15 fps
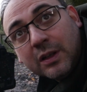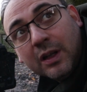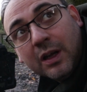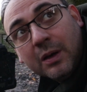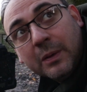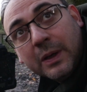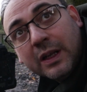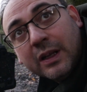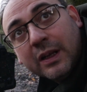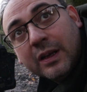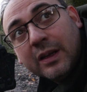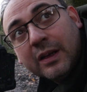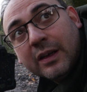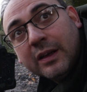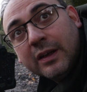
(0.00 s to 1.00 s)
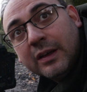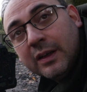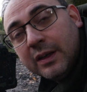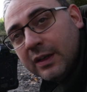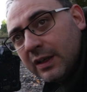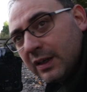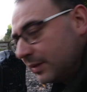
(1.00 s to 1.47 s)
glowing.
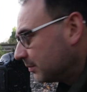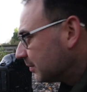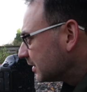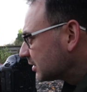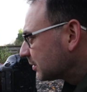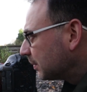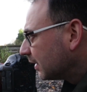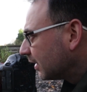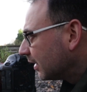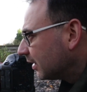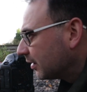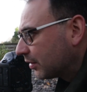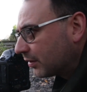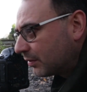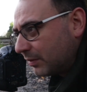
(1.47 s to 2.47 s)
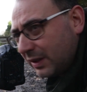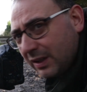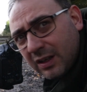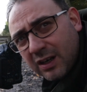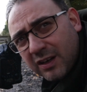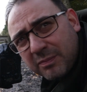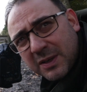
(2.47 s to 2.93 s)
It must be like
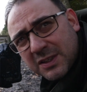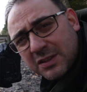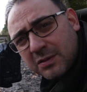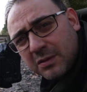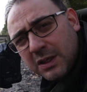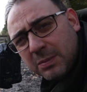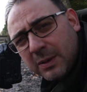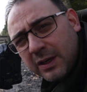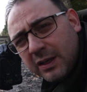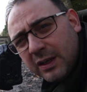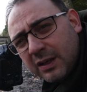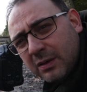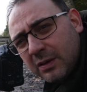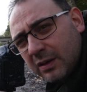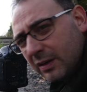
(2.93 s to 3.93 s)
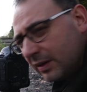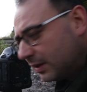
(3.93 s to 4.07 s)
3:30 by now.